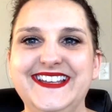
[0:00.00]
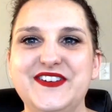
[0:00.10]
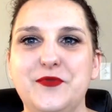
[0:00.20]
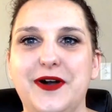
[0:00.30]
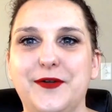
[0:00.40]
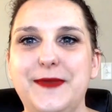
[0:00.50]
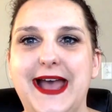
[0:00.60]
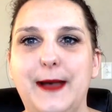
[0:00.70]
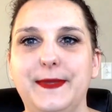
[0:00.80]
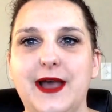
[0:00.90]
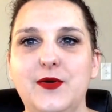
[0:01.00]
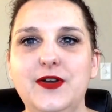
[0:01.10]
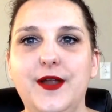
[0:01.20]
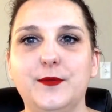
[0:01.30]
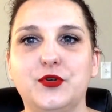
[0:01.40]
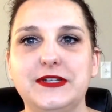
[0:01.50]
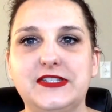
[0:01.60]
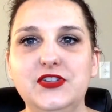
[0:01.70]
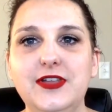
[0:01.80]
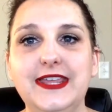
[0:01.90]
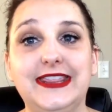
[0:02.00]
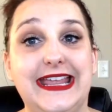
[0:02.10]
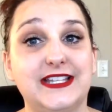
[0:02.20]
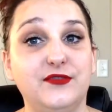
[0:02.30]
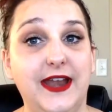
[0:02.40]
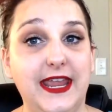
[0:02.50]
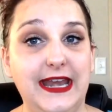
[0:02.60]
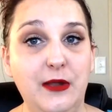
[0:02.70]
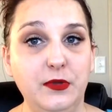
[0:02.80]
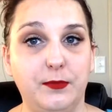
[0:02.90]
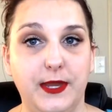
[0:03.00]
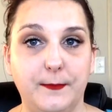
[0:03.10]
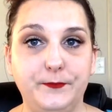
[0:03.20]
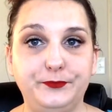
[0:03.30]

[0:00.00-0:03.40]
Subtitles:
Welcome to Happy Hour. I'm Crystal and thanks for hanging out with me.